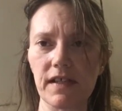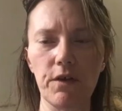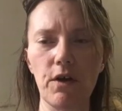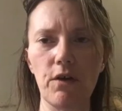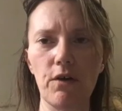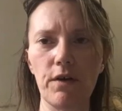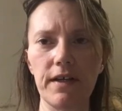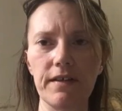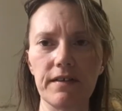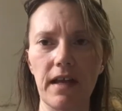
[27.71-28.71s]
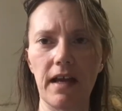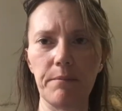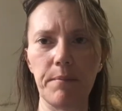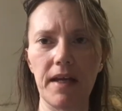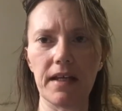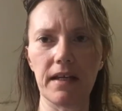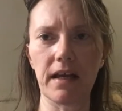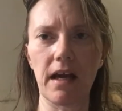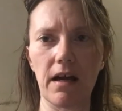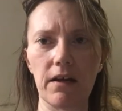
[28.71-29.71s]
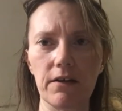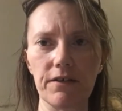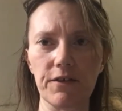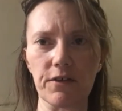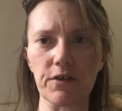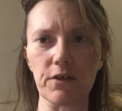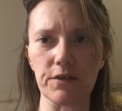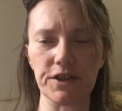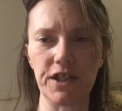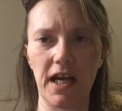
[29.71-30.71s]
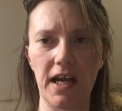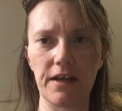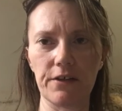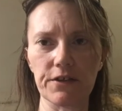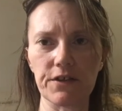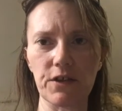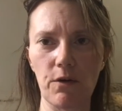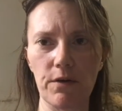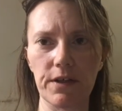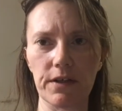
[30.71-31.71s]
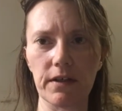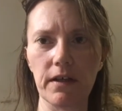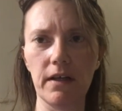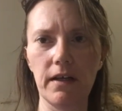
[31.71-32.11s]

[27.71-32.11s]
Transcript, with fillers: No, he's not making cards or crocheting or sewing, or